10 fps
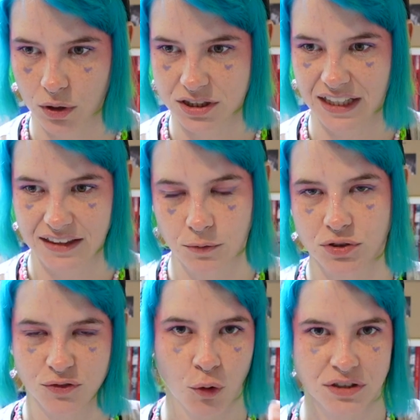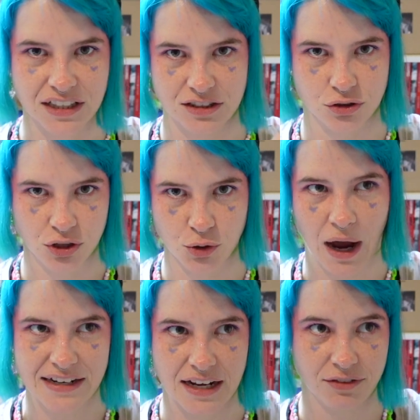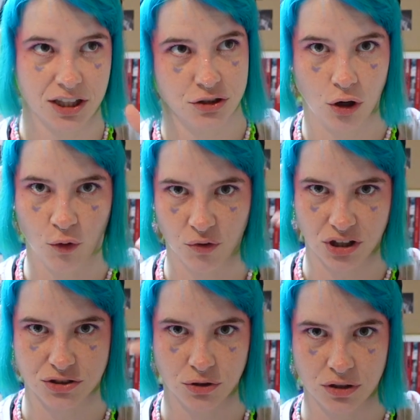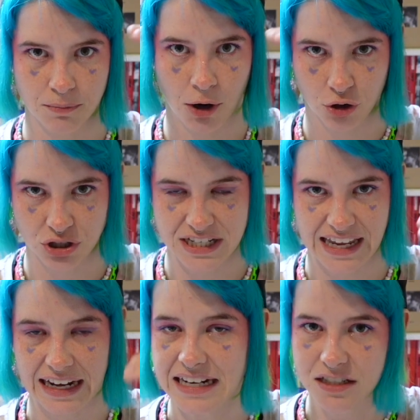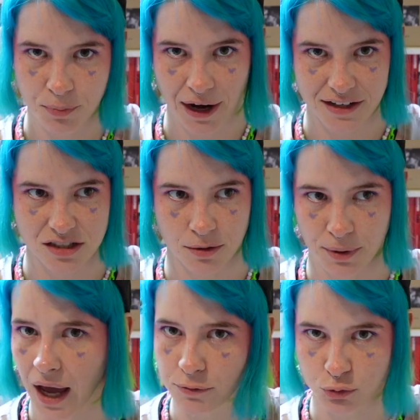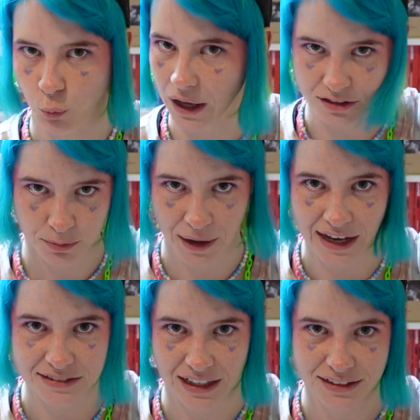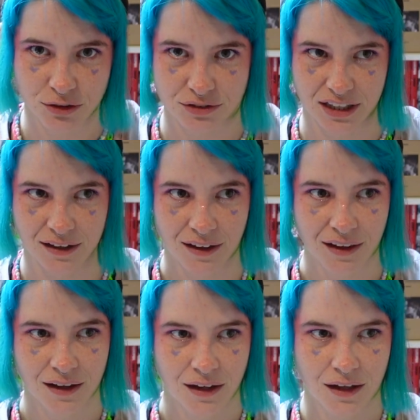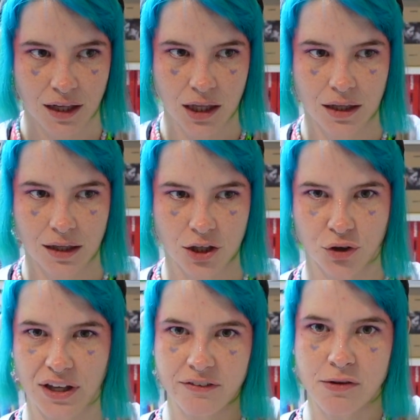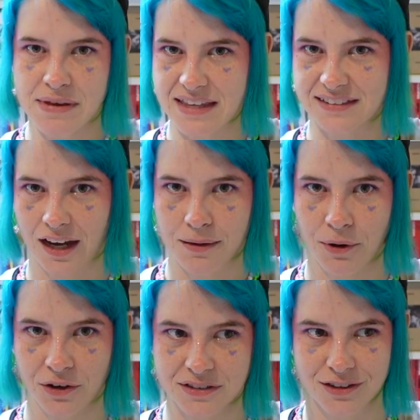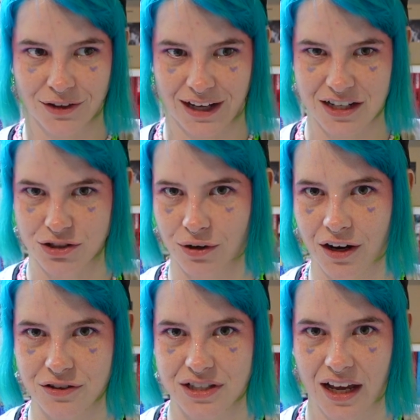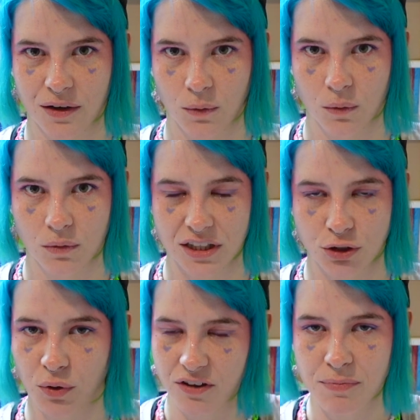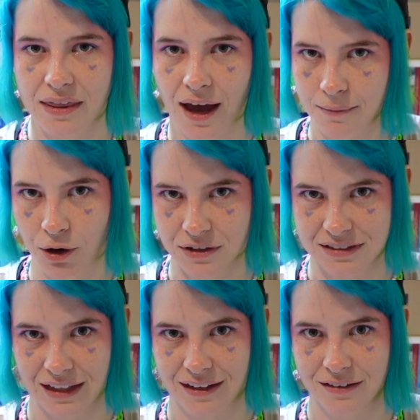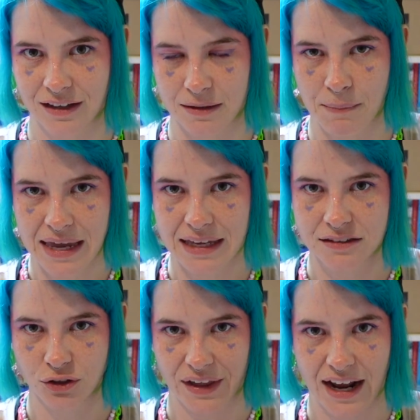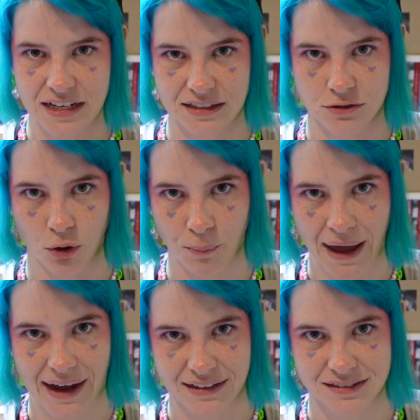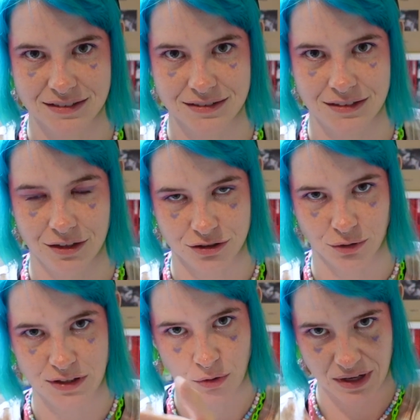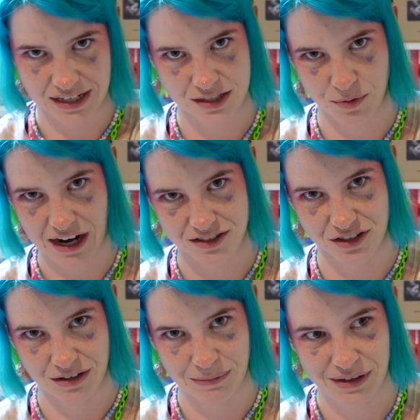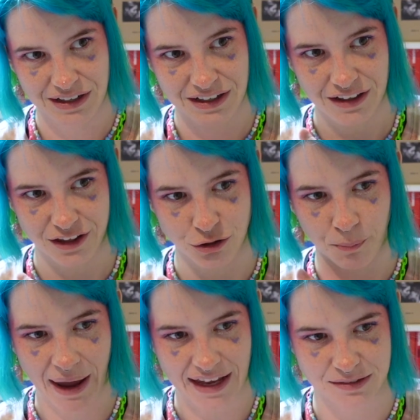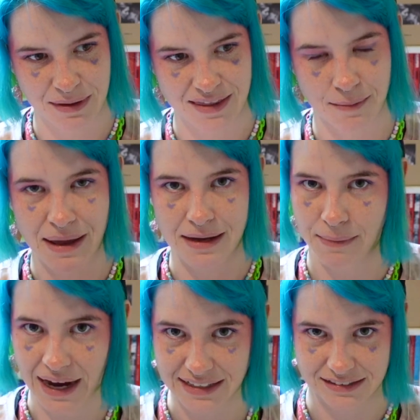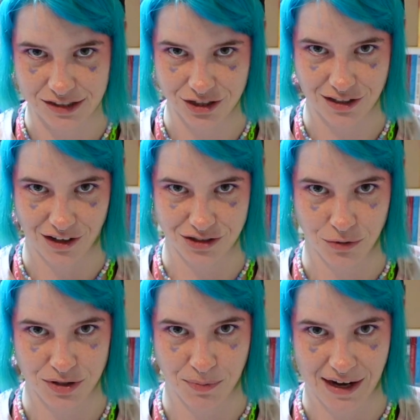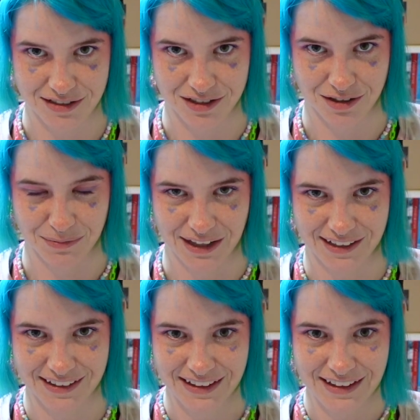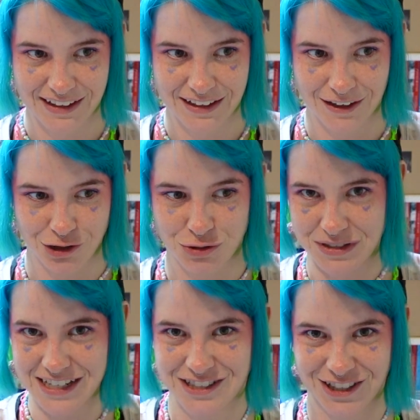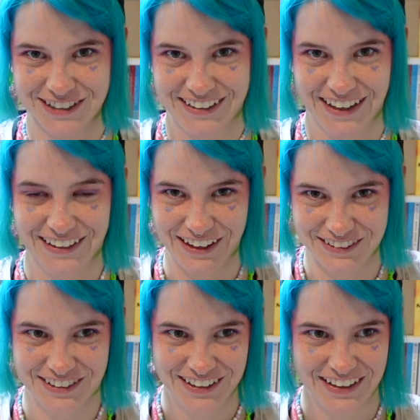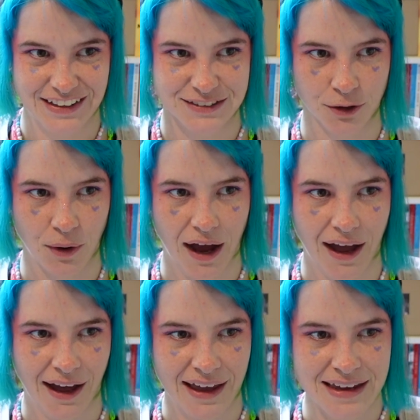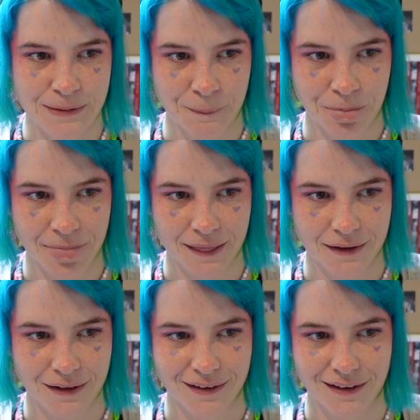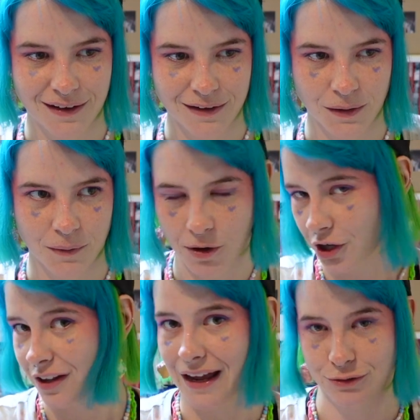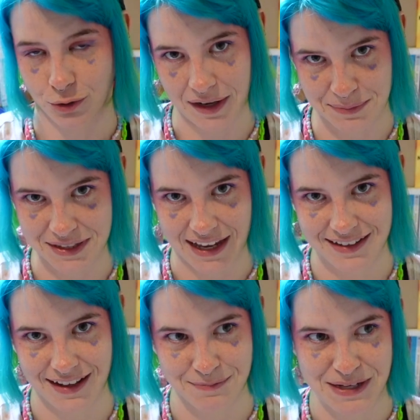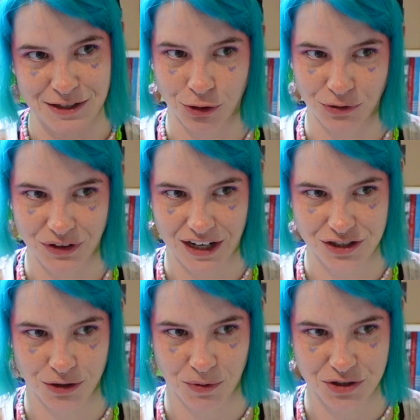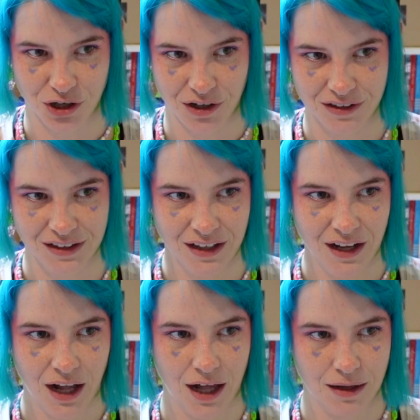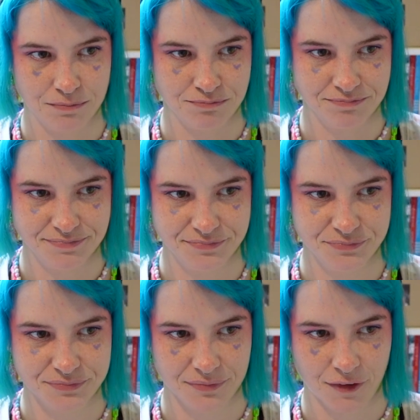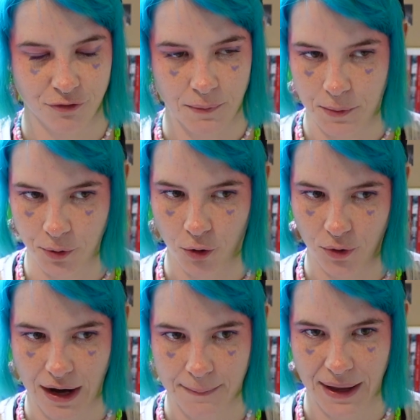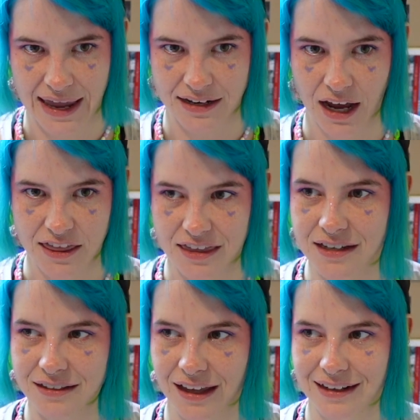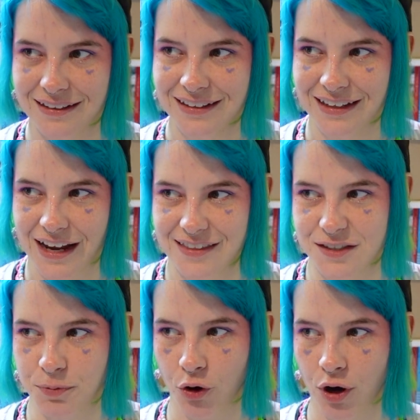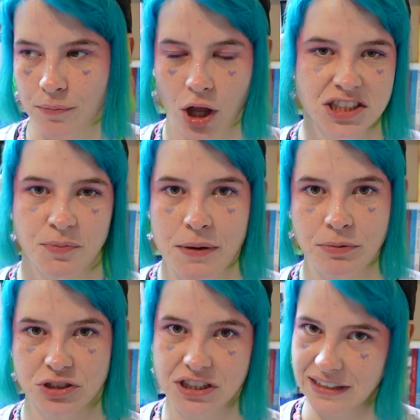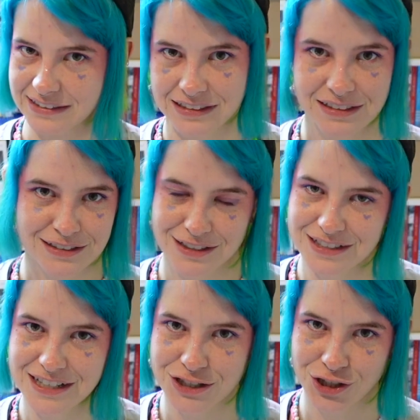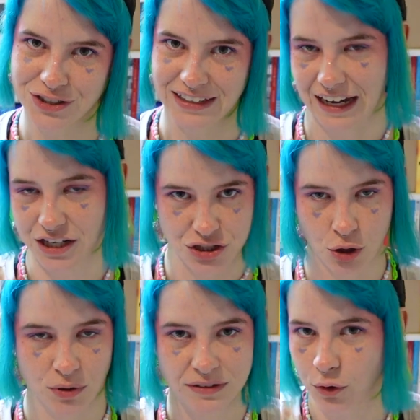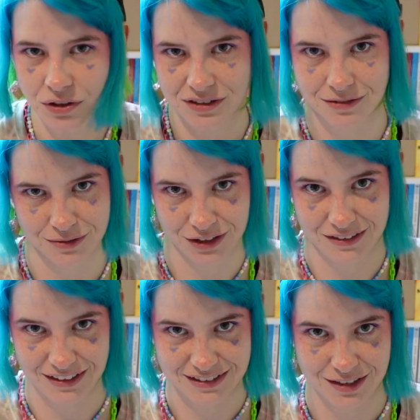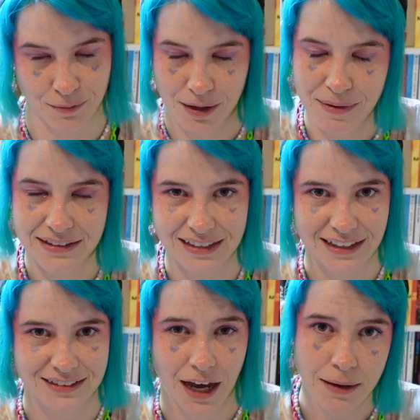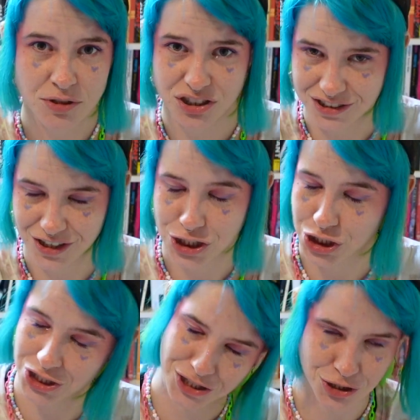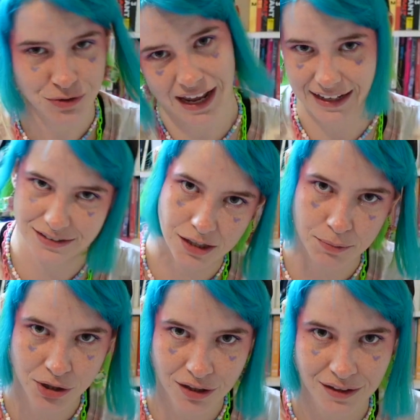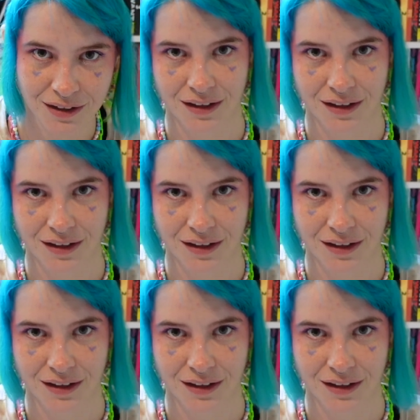because like there was of course like a certain, you had to have like over a certain mark to get into practicum, but I was well surpassed that. So I was like, you're giving me these high marks though. Like, I just don't understand. Like, don't give me the high marks then. Like, make it so that I don't pass, so I don't get into practicum. Like, don't pass me and then make it my decision not to go into practicum. Like, aren't you a teacher? Hello? So I'm not gonna lie, I was quite upset at being told that I should withdraw from the program. And I think that in this program, lots of people just listened to the teachers. Like, I just know, because of course you're gonna listen to them. Like, it makes sense. I'm just too dang stubborn.